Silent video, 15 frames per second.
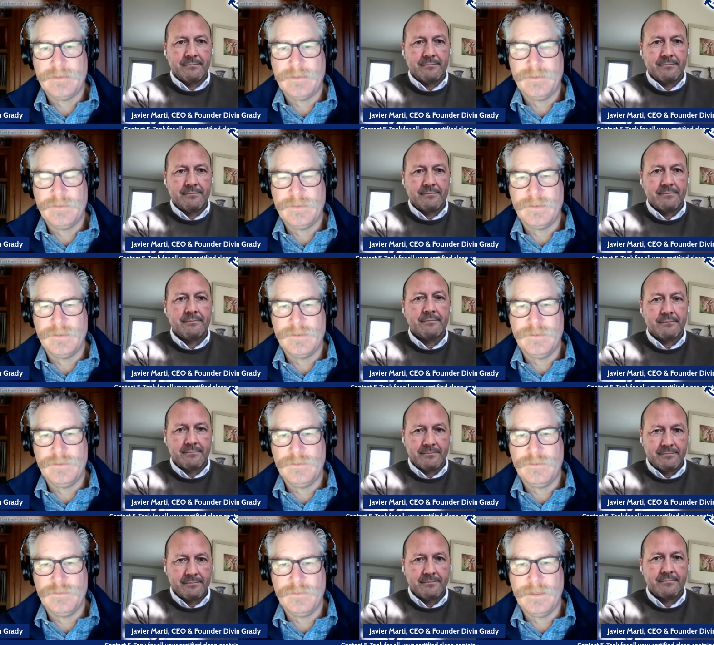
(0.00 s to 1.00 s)
Speaker 1: to, to
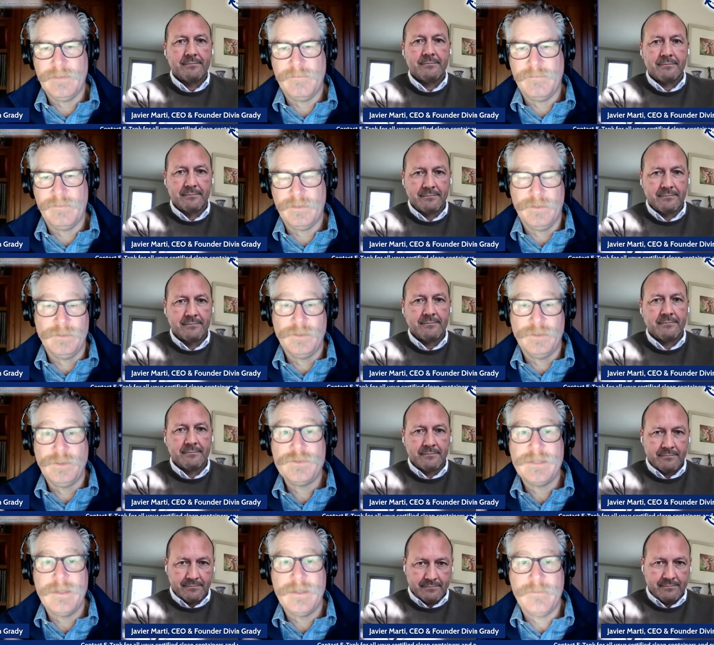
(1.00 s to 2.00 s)
do, if, you know, to
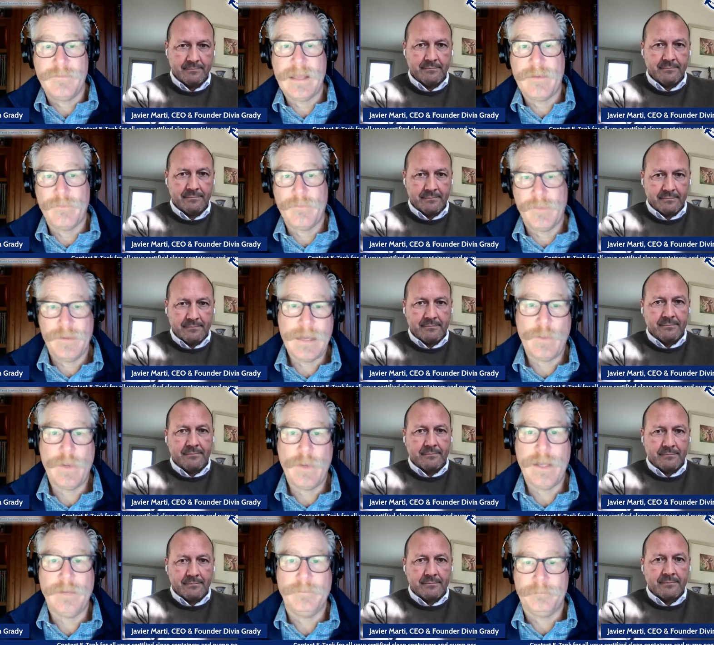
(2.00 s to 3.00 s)
use it in that, in that
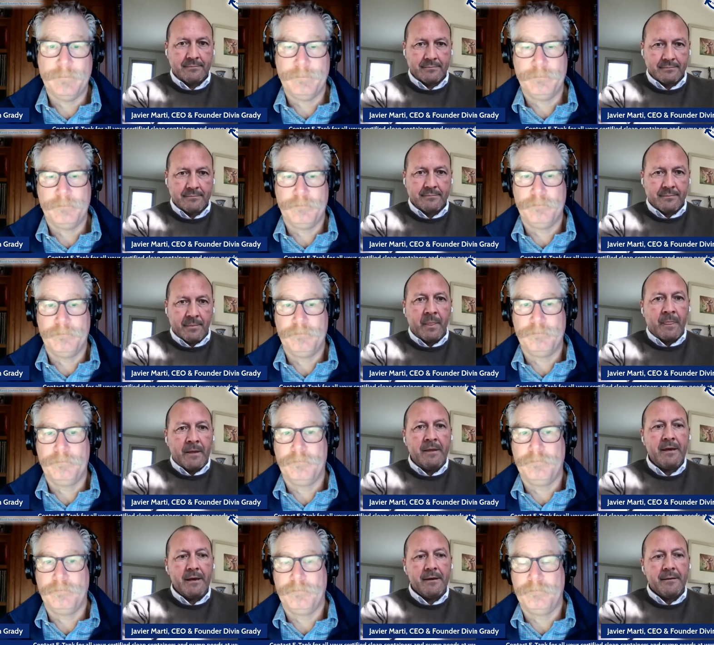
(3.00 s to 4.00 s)
way?
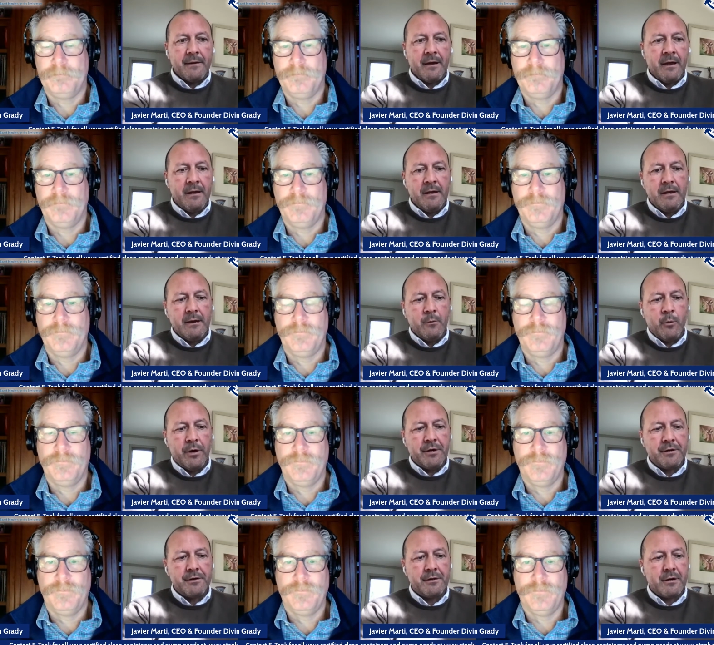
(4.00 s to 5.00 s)
Speaker 2: Yeah. And uh,
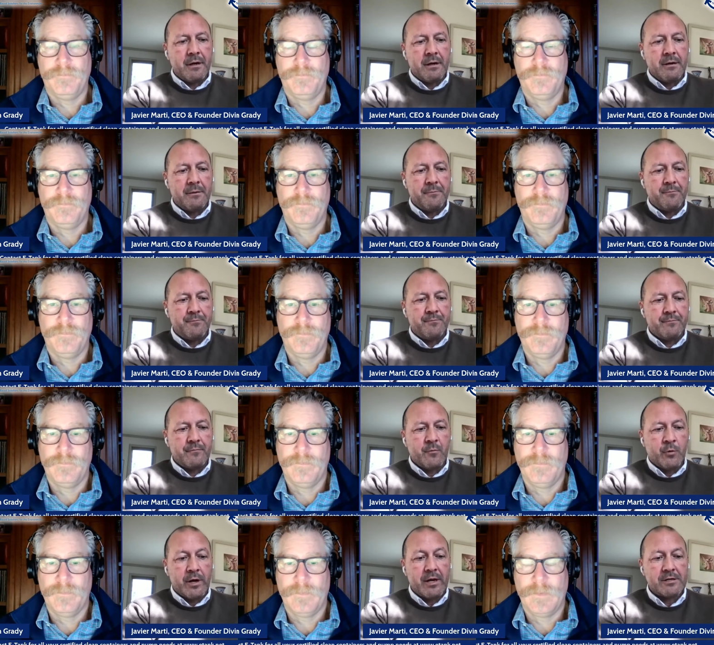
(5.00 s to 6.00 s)
we're, uh,
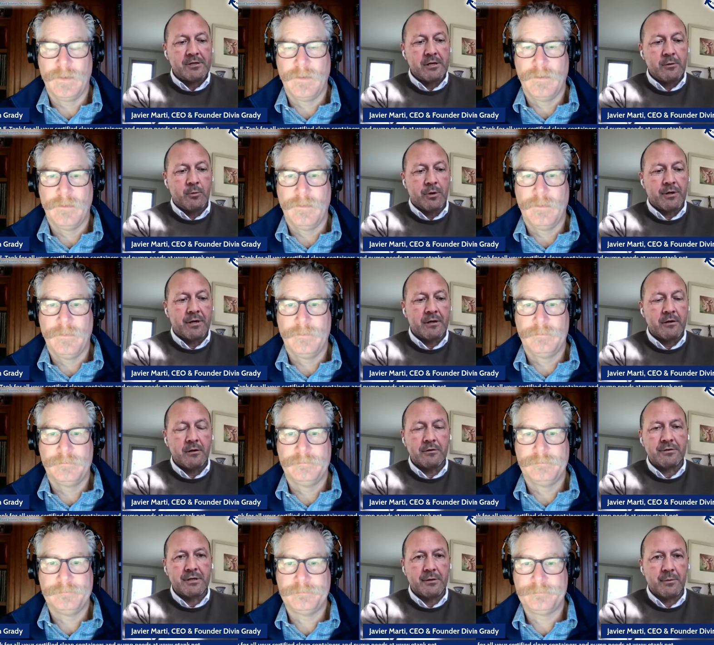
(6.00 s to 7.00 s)
we're actually working
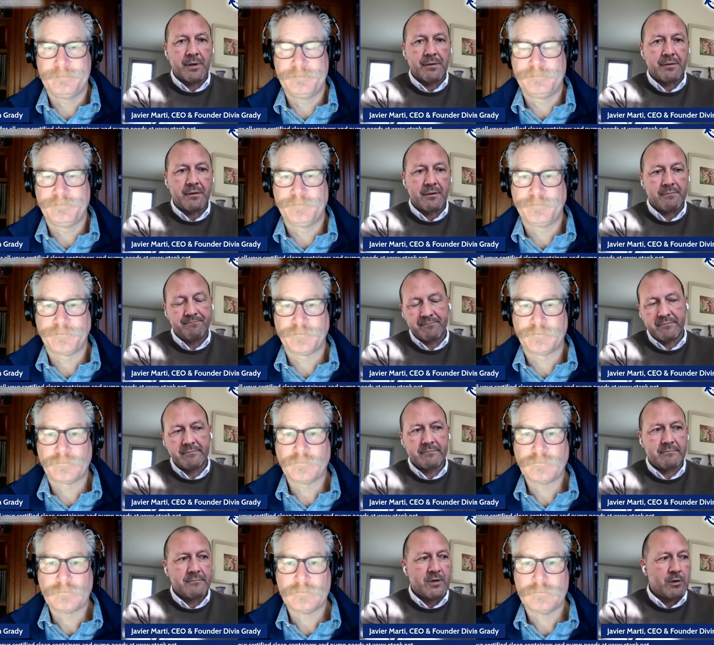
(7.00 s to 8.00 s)
closely with, uh,
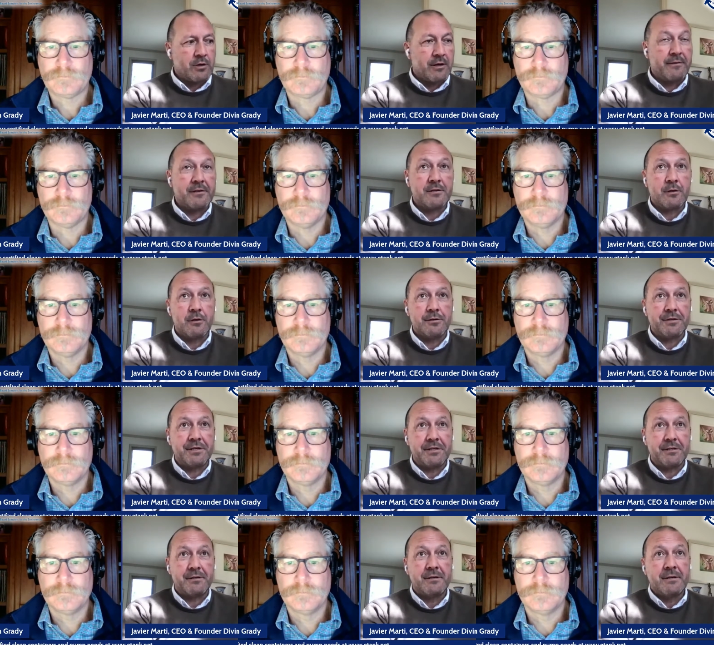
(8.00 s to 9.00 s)
not going to disclose
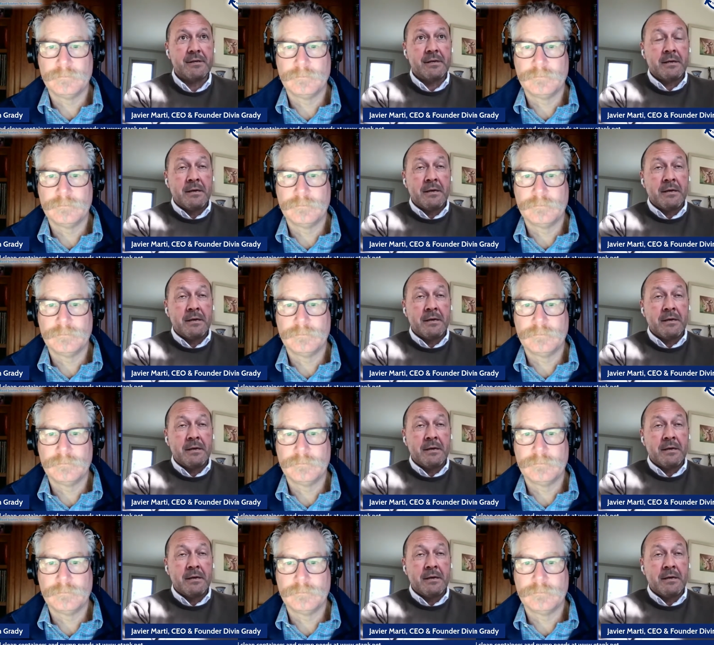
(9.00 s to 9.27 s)
here,